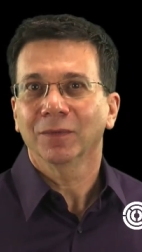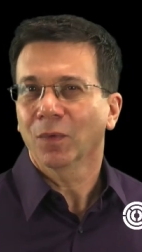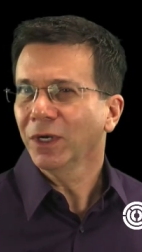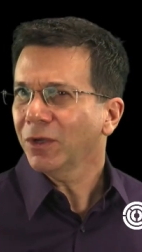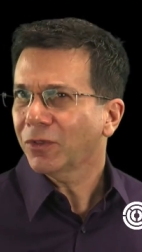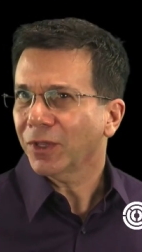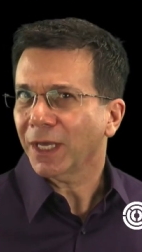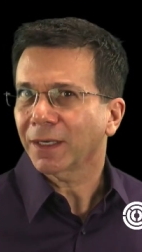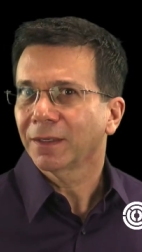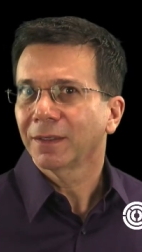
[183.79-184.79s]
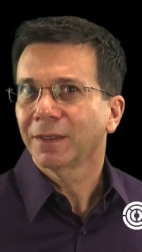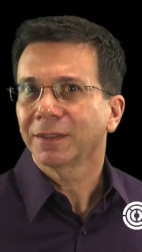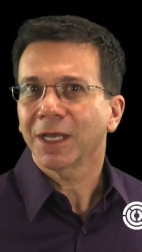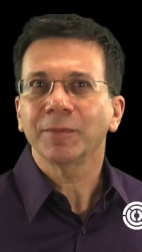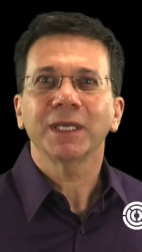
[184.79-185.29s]
What do you think?
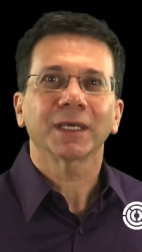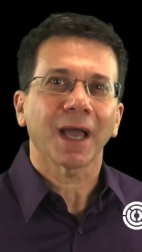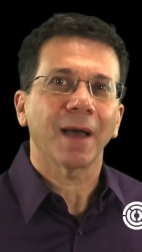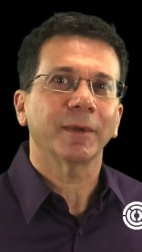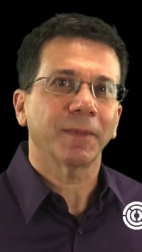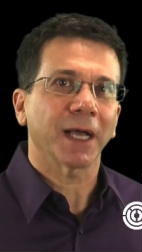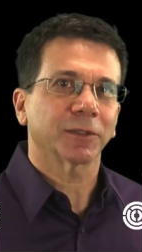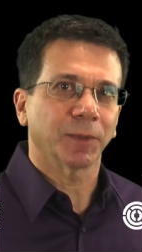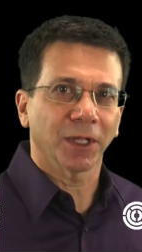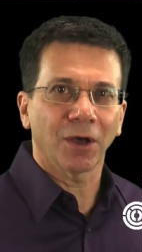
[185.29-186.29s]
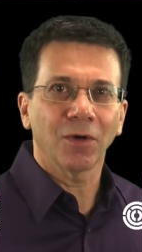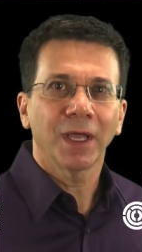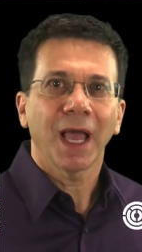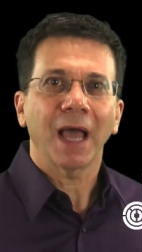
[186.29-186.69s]
Tell me in the comment box below,